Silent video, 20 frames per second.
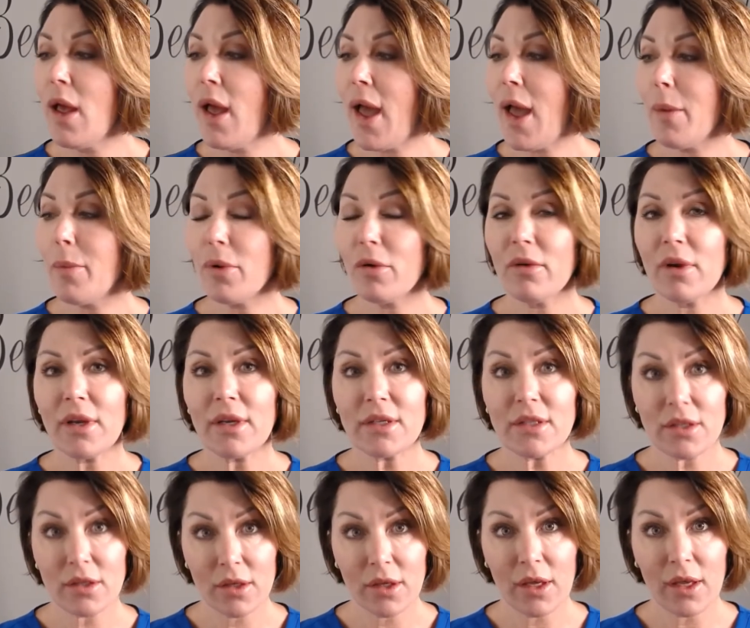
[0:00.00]
Heparin is
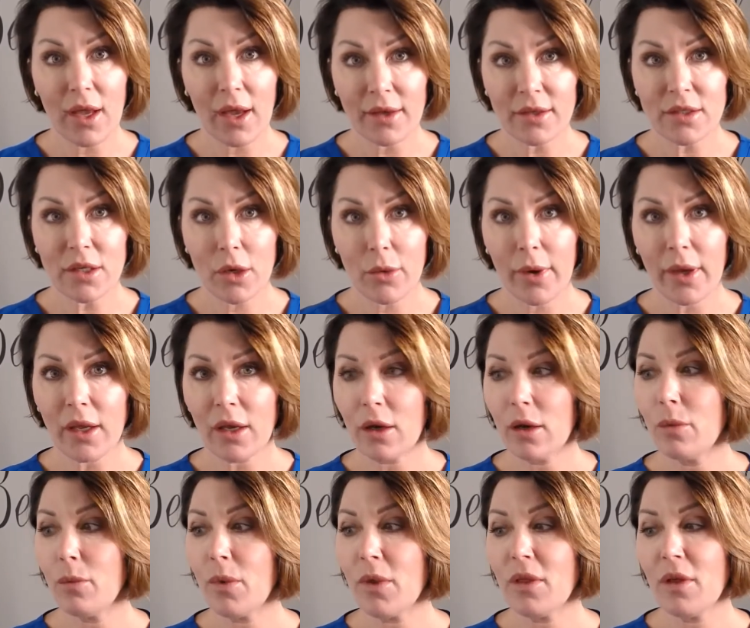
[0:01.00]
the
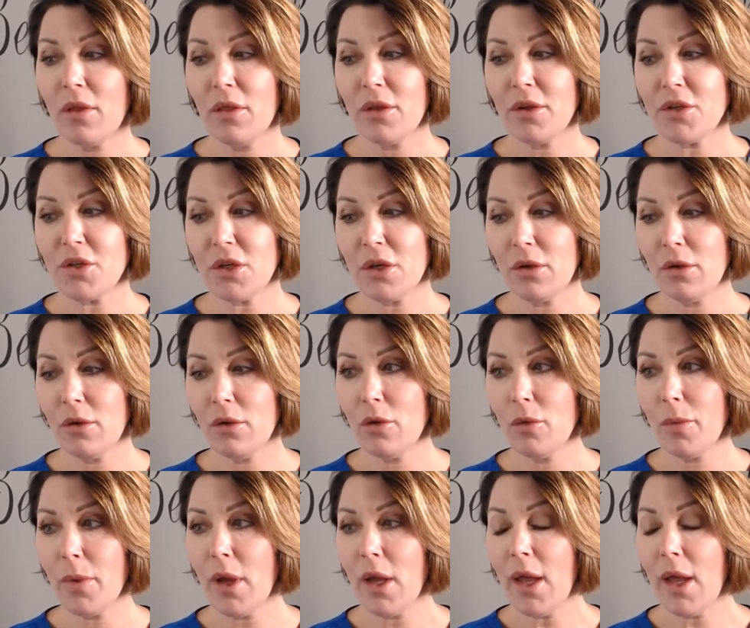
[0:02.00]
anticoagulant within the tube.